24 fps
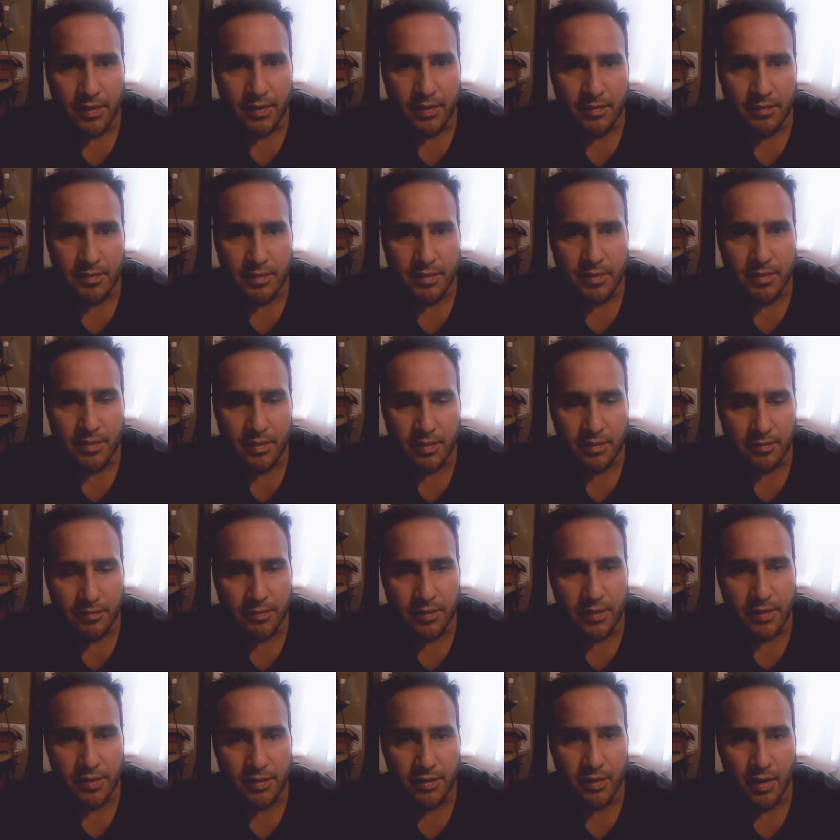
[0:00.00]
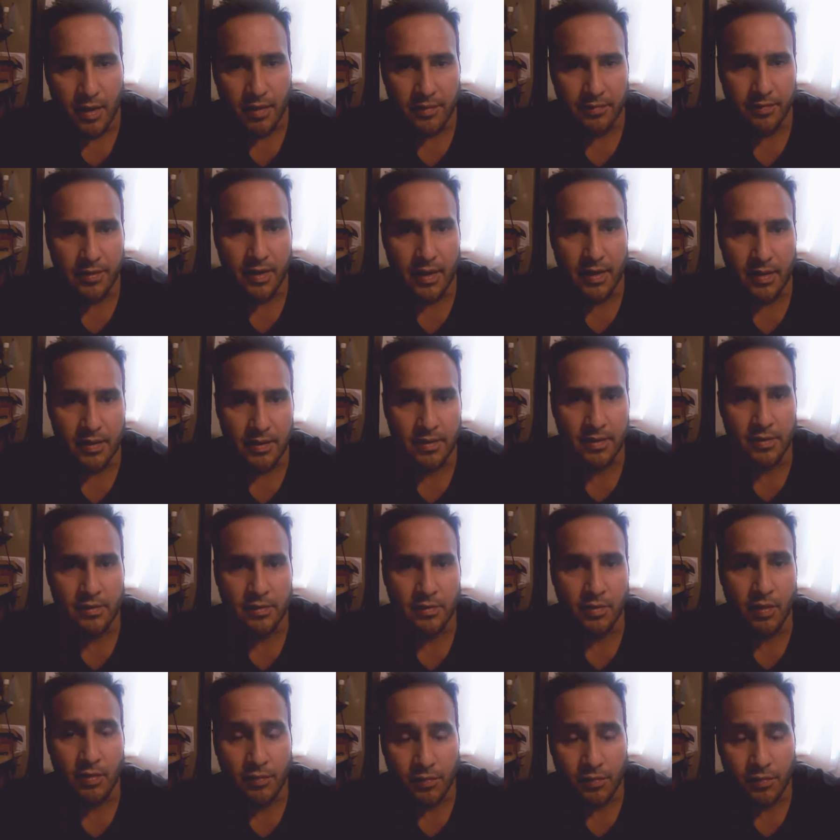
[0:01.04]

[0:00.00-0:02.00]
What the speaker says: image video I've taken so